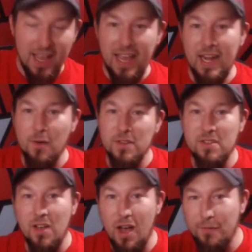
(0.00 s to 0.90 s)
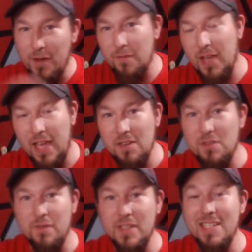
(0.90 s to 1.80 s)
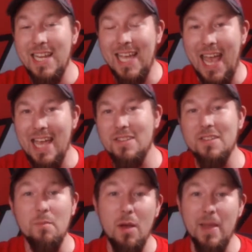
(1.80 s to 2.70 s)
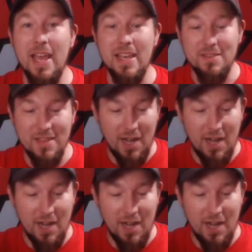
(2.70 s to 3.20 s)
and I was off on vacation visiting Ace and Mama Ace,